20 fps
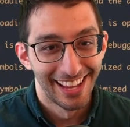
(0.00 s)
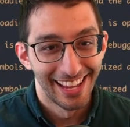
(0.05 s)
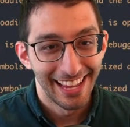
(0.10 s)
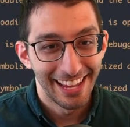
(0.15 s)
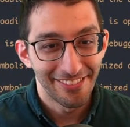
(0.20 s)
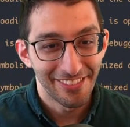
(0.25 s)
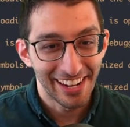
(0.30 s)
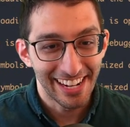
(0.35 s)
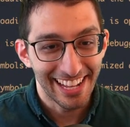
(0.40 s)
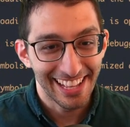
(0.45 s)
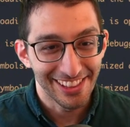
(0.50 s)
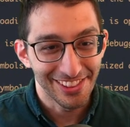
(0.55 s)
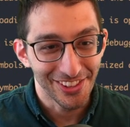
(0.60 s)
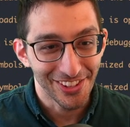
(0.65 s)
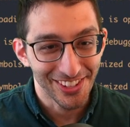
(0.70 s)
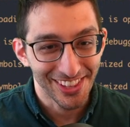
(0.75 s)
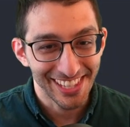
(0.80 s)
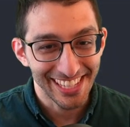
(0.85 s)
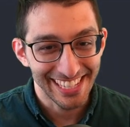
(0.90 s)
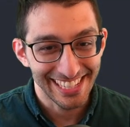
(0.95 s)
It might not
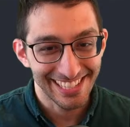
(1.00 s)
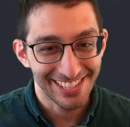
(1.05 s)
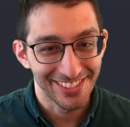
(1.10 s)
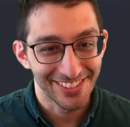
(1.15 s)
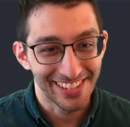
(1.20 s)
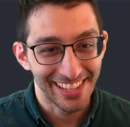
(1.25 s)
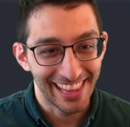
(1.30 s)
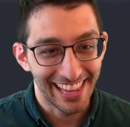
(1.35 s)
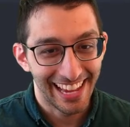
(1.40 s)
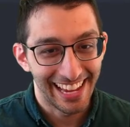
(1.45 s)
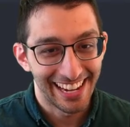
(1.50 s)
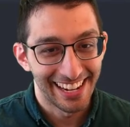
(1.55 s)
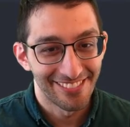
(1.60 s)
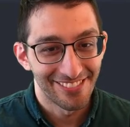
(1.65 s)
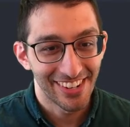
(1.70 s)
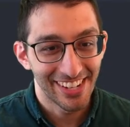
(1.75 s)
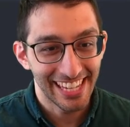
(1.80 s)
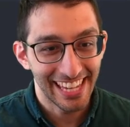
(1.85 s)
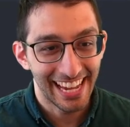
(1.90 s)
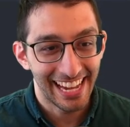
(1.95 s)
look like it's doing that,
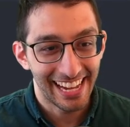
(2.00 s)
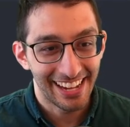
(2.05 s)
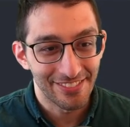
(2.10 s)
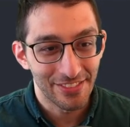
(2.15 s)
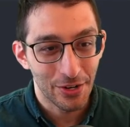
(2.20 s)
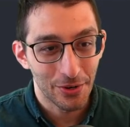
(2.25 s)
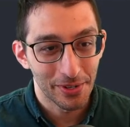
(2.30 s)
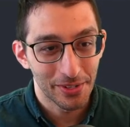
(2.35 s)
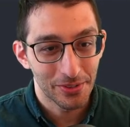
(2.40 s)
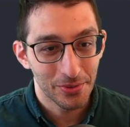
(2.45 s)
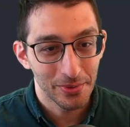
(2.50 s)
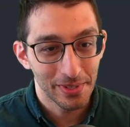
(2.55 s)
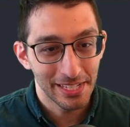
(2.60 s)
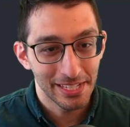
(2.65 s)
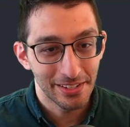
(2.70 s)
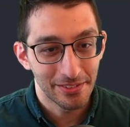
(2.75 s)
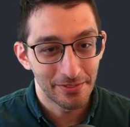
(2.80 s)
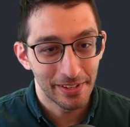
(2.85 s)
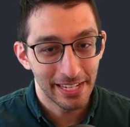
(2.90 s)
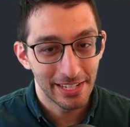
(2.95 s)
but yeah, I'm going through
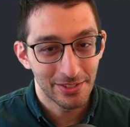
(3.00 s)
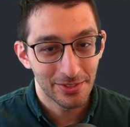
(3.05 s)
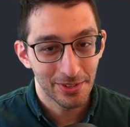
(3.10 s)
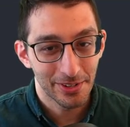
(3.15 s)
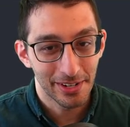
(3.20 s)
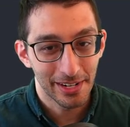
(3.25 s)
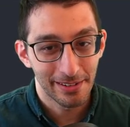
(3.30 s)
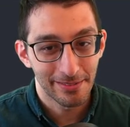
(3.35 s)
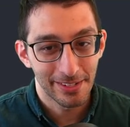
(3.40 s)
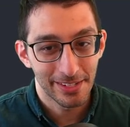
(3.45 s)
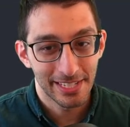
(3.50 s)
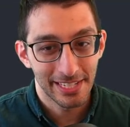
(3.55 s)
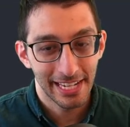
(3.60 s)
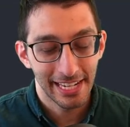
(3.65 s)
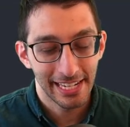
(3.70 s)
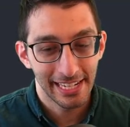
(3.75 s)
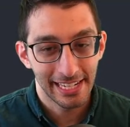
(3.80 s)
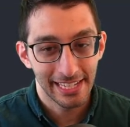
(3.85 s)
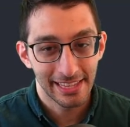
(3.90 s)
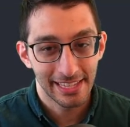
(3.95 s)
each adventure and I'm just
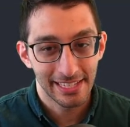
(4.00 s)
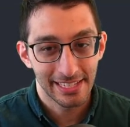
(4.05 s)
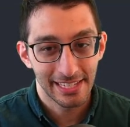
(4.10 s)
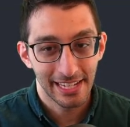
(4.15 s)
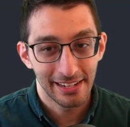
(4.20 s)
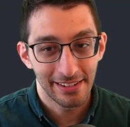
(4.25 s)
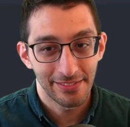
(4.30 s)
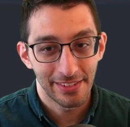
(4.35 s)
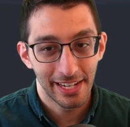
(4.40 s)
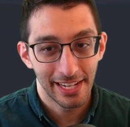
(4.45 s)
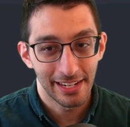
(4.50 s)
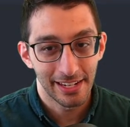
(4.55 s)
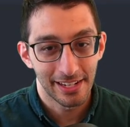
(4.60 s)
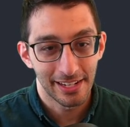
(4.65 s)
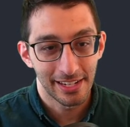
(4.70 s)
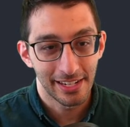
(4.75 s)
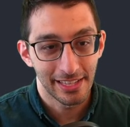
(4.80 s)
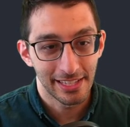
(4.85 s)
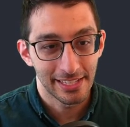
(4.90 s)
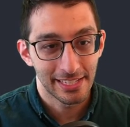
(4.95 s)
saying get the save
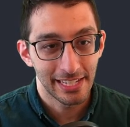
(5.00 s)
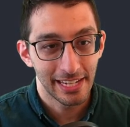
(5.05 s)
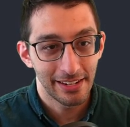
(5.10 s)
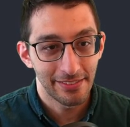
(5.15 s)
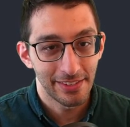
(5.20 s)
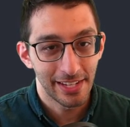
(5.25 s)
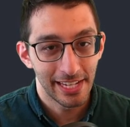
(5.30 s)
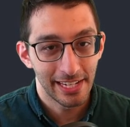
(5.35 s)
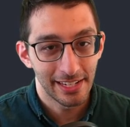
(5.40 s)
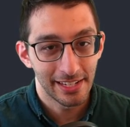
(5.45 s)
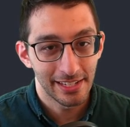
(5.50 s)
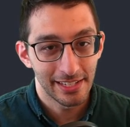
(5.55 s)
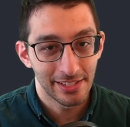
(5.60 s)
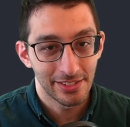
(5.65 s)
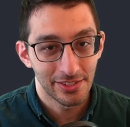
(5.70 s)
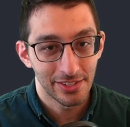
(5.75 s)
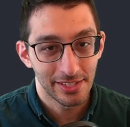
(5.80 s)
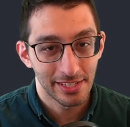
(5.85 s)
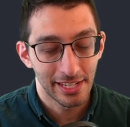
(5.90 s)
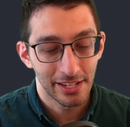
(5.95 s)
data, and the save data is
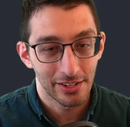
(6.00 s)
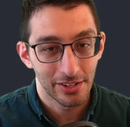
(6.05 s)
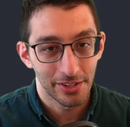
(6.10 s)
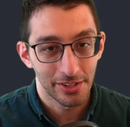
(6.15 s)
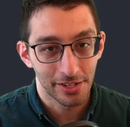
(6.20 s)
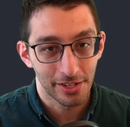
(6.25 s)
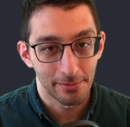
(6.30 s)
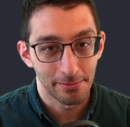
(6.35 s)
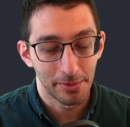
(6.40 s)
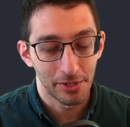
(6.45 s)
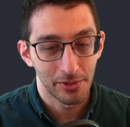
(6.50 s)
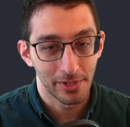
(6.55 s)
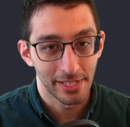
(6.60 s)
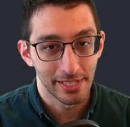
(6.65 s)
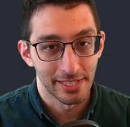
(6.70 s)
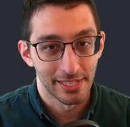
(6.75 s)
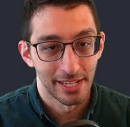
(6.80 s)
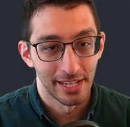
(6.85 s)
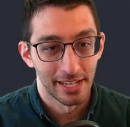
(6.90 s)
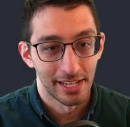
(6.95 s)
just get all the
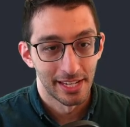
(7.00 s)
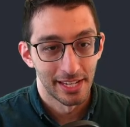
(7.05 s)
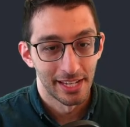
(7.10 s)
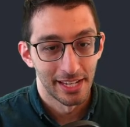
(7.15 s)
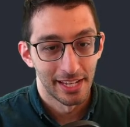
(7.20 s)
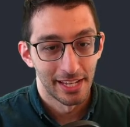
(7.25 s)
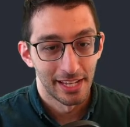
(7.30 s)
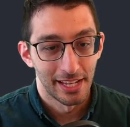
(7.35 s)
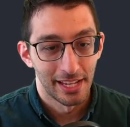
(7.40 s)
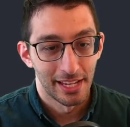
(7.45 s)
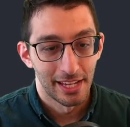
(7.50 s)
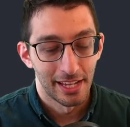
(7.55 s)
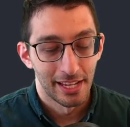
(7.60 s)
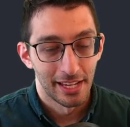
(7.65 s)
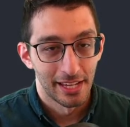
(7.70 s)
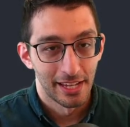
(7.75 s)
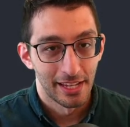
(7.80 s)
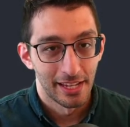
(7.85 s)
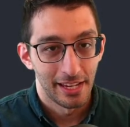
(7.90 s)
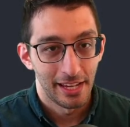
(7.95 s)
components.
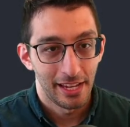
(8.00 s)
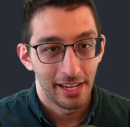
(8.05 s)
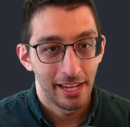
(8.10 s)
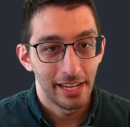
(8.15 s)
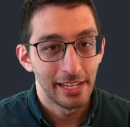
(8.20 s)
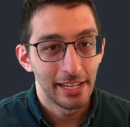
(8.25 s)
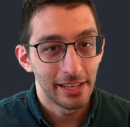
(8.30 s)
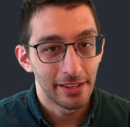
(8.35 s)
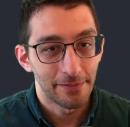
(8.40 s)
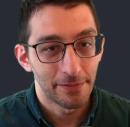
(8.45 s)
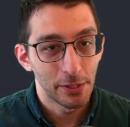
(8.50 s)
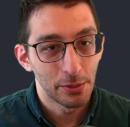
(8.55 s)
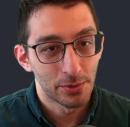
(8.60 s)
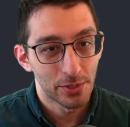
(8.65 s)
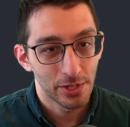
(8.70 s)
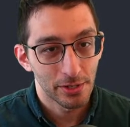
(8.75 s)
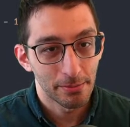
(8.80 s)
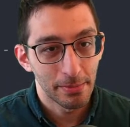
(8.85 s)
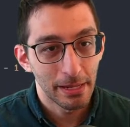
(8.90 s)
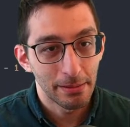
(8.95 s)
And in the
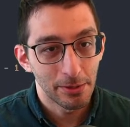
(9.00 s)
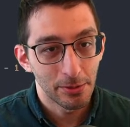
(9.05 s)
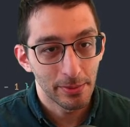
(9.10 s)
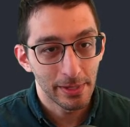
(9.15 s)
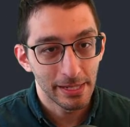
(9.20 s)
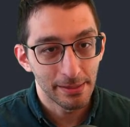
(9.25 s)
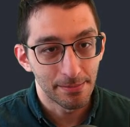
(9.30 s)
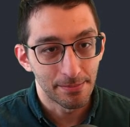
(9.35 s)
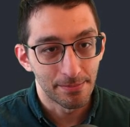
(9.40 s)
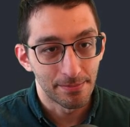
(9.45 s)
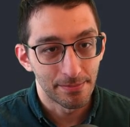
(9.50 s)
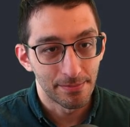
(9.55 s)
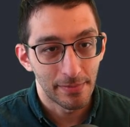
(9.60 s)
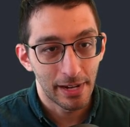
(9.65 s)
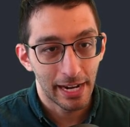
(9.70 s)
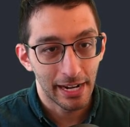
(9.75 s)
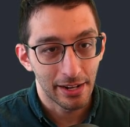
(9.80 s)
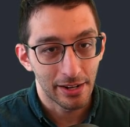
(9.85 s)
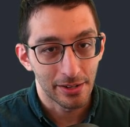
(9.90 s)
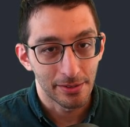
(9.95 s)
future, maybe we,
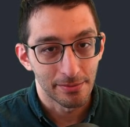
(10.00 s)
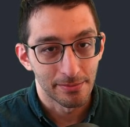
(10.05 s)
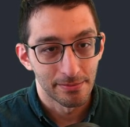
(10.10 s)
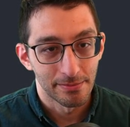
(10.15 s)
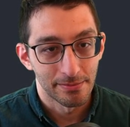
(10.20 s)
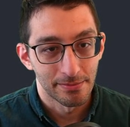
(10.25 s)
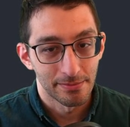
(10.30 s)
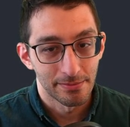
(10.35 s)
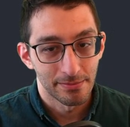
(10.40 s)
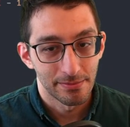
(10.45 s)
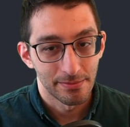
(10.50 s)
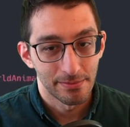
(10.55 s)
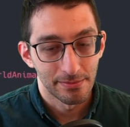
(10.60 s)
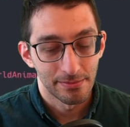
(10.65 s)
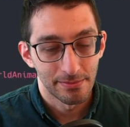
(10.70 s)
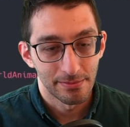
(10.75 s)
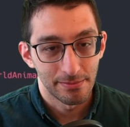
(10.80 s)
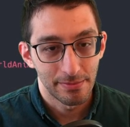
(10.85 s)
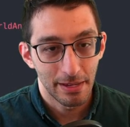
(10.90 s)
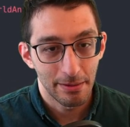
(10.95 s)
I don't know,
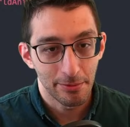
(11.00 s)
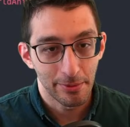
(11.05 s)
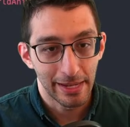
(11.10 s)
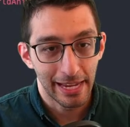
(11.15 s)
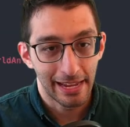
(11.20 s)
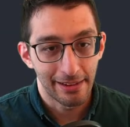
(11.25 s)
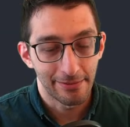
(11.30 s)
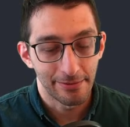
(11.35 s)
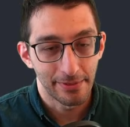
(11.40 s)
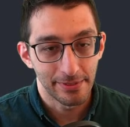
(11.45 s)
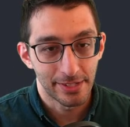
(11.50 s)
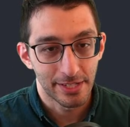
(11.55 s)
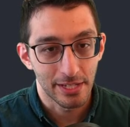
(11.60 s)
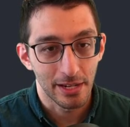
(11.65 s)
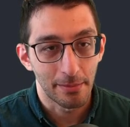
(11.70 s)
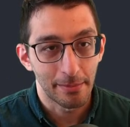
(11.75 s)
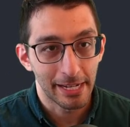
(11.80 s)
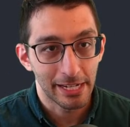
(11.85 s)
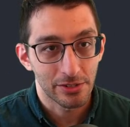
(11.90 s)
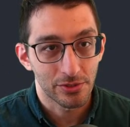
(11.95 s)
maybe we have
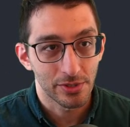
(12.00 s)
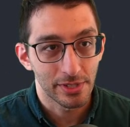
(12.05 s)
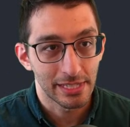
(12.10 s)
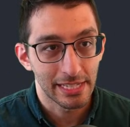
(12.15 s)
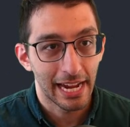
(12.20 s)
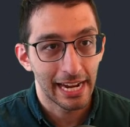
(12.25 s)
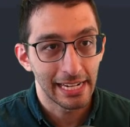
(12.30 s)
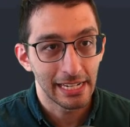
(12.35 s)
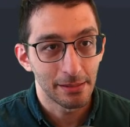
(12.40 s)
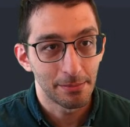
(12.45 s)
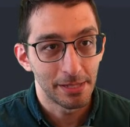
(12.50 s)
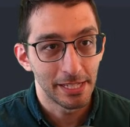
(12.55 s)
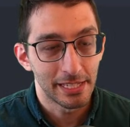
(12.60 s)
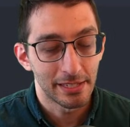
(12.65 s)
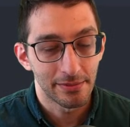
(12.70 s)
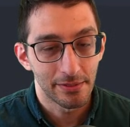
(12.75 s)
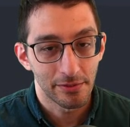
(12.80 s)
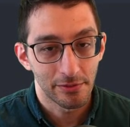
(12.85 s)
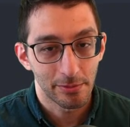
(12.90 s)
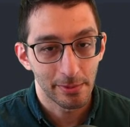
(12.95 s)
some extra tiny piece
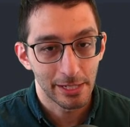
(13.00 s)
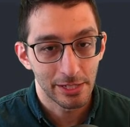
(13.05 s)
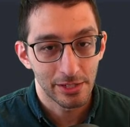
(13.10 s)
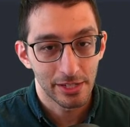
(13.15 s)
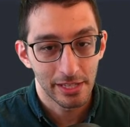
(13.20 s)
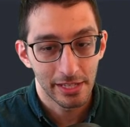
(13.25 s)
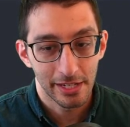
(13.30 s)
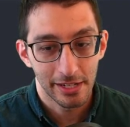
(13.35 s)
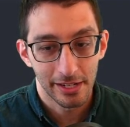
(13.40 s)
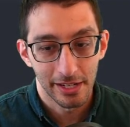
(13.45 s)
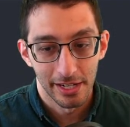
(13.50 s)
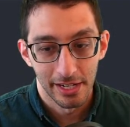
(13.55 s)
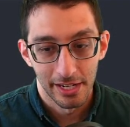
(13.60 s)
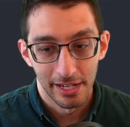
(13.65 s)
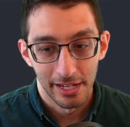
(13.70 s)
of information in there.